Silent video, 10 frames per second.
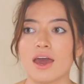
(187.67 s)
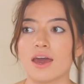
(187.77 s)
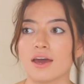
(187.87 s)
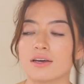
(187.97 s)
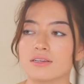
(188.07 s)

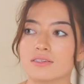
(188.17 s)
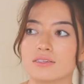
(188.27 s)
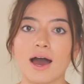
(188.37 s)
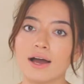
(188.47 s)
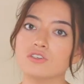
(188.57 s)

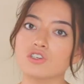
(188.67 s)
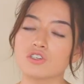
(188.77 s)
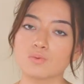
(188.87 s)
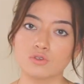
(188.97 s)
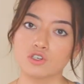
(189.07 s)
And the
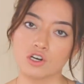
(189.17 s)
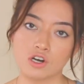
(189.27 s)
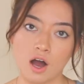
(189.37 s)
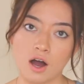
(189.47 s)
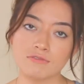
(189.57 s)
engines will
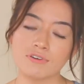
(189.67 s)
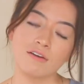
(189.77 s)
turn off